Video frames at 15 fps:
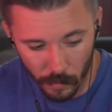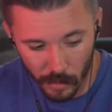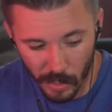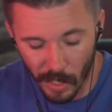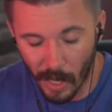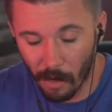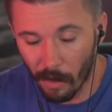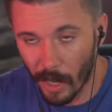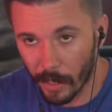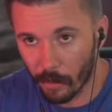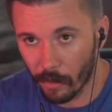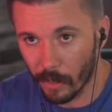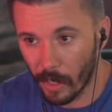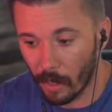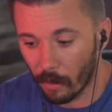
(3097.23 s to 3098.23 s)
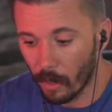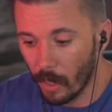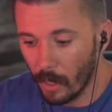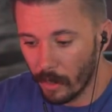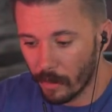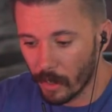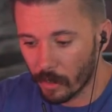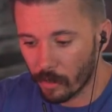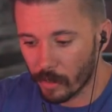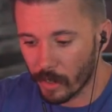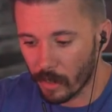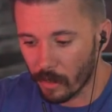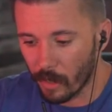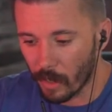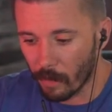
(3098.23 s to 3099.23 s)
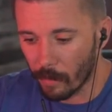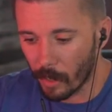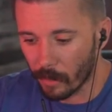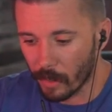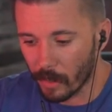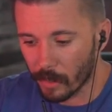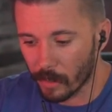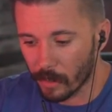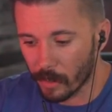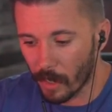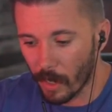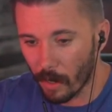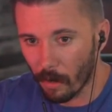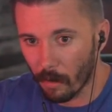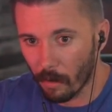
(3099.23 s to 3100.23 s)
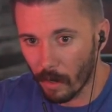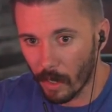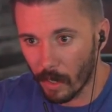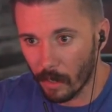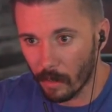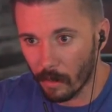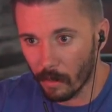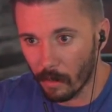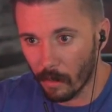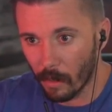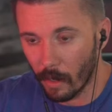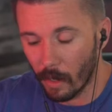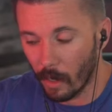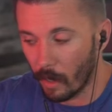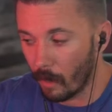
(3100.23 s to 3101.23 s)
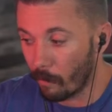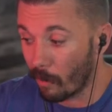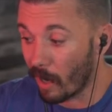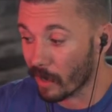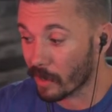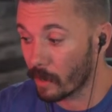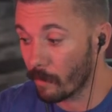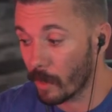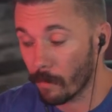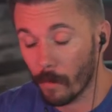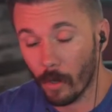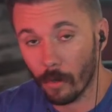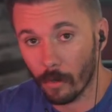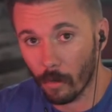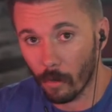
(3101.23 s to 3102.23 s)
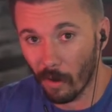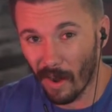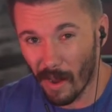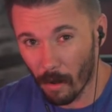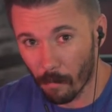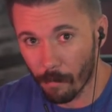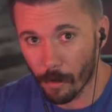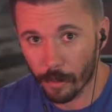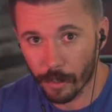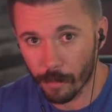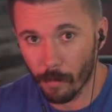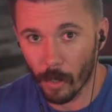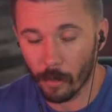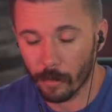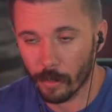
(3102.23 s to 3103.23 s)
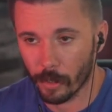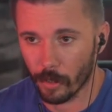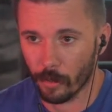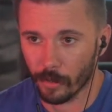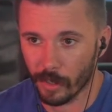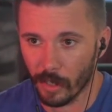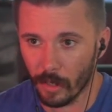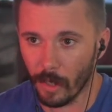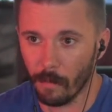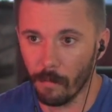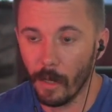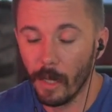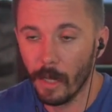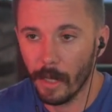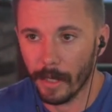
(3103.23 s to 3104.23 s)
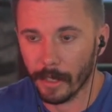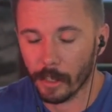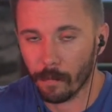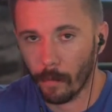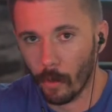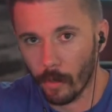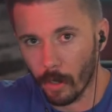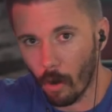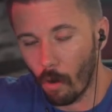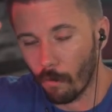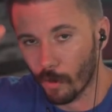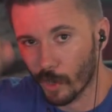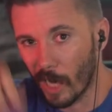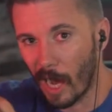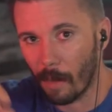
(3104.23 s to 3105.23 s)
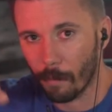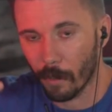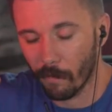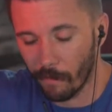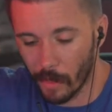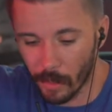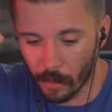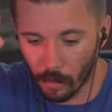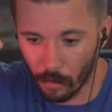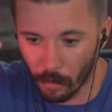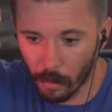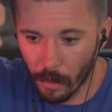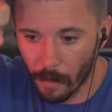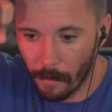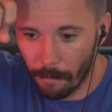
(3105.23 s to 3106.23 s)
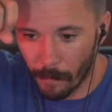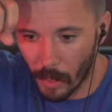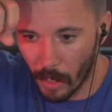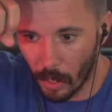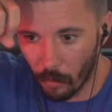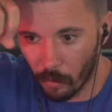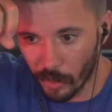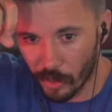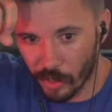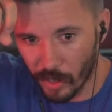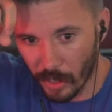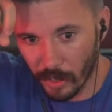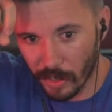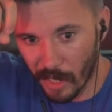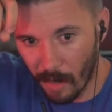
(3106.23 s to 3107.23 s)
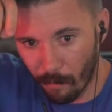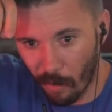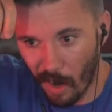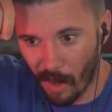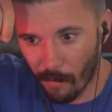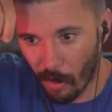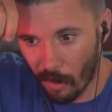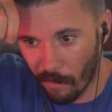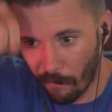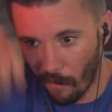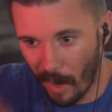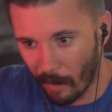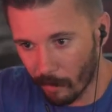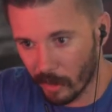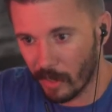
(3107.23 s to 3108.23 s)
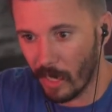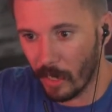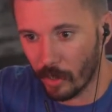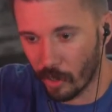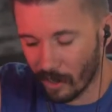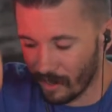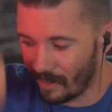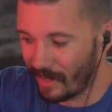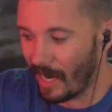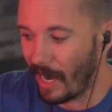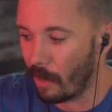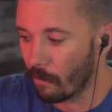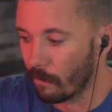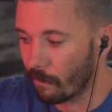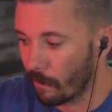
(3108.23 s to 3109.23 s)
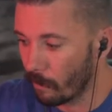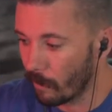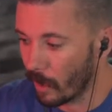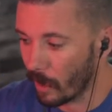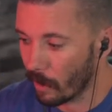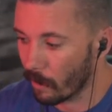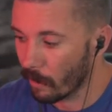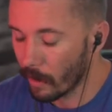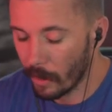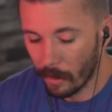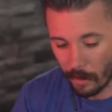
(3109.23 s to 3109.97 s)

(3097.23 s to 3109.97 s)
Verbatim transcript: You'll see how accurate. Now, the interesting thing about these is they are in proximity mode or airburst mode. So you'll see them exploding over top of the vehicle, which sends that primary fragmentation down from there.